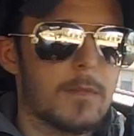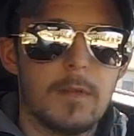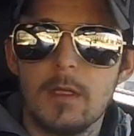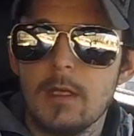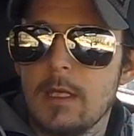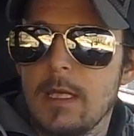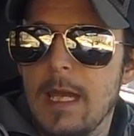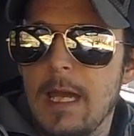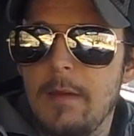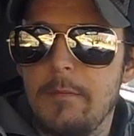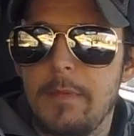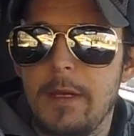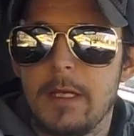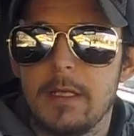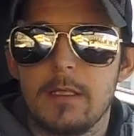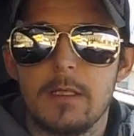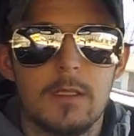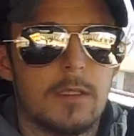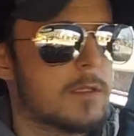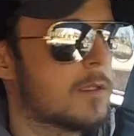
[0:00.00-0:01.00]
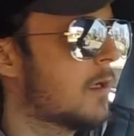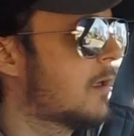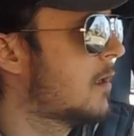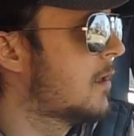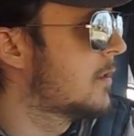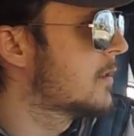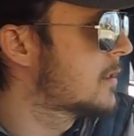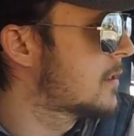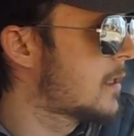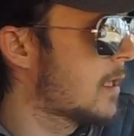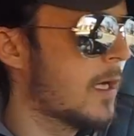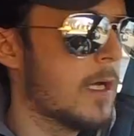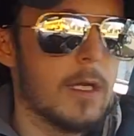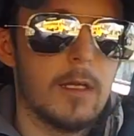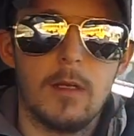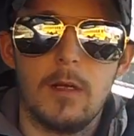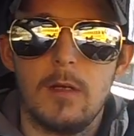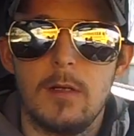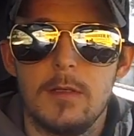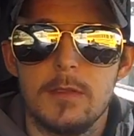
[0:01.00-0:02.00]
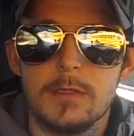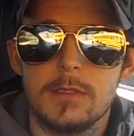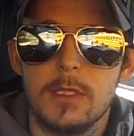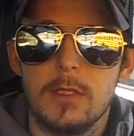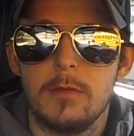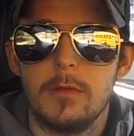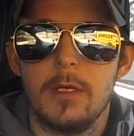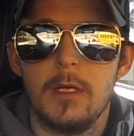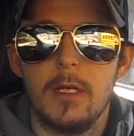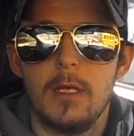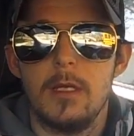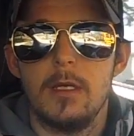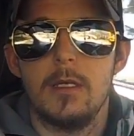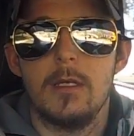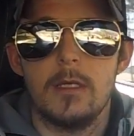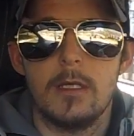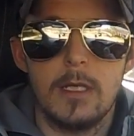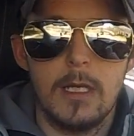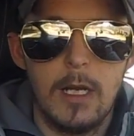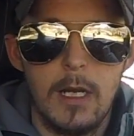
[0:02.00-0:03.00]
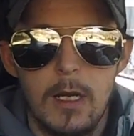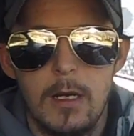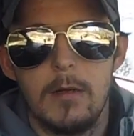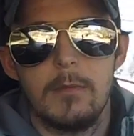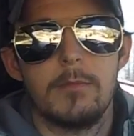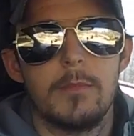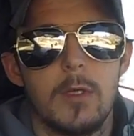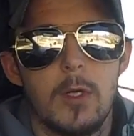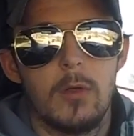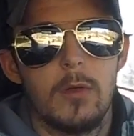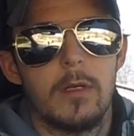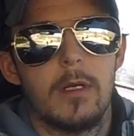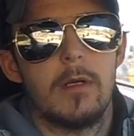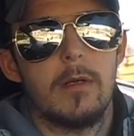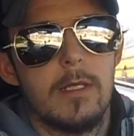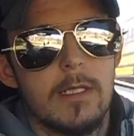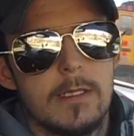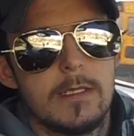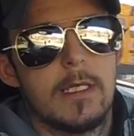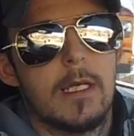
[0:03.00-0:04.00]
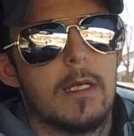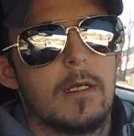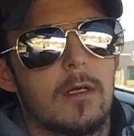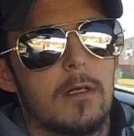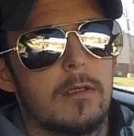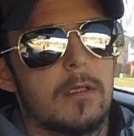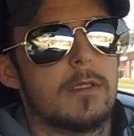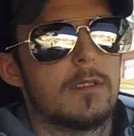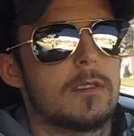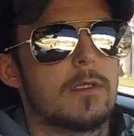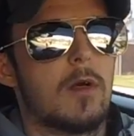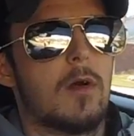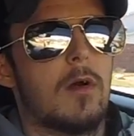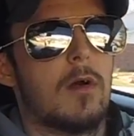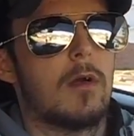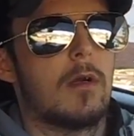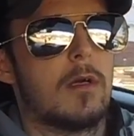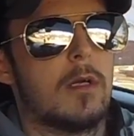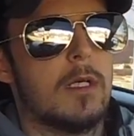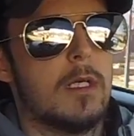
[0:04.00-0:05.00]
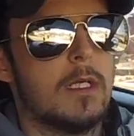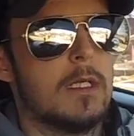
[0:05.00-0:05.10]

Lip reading: catback exhaust and also a Cobb cold air intake on this car,